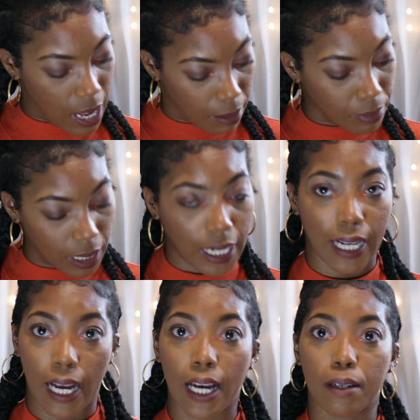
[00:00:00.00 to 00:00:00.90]
I'm glad I
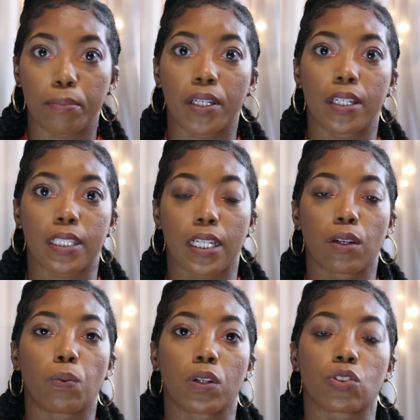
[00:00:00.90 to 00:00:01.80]
got it because I
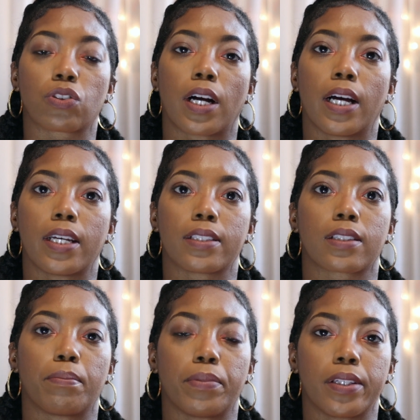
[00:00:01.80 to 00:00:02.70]
did want to try
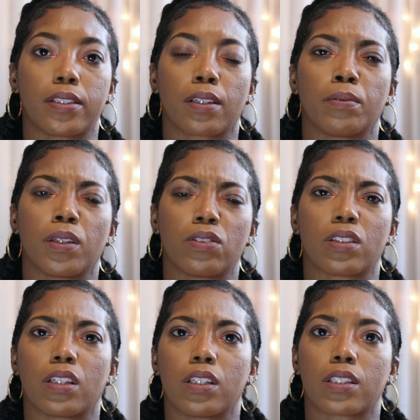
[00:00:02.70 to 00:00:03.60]
something similar
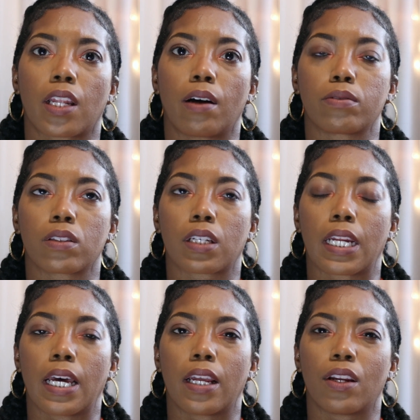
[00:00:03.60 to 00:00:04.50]
to this that I was looking
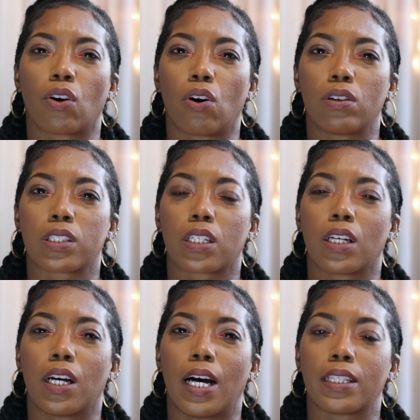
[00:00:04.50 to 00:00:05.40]
at in Ulta.